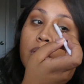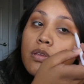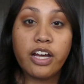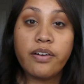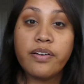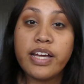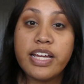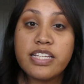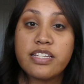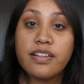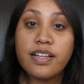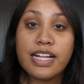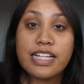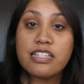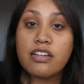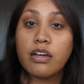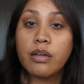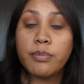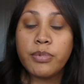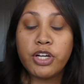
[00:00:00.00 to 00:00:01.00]
Okay, so that's
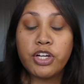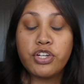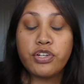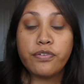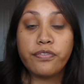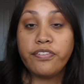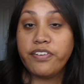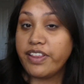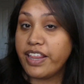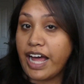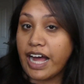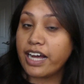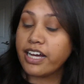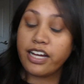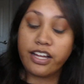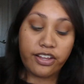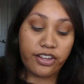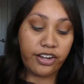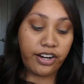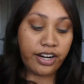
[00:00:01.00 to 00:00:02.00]
all I'm going to do for that
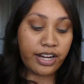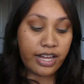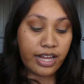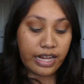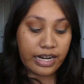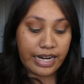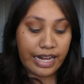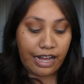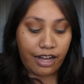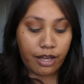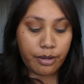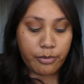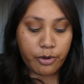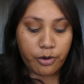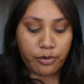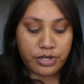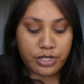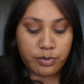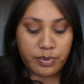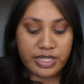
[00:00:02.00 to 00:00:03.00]
color. Now I'm
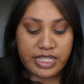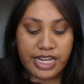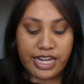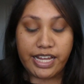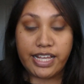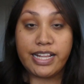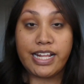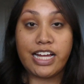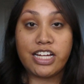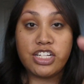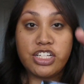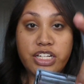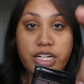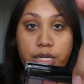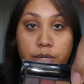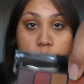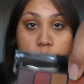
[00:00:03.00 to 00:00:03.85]
going to be taking that shade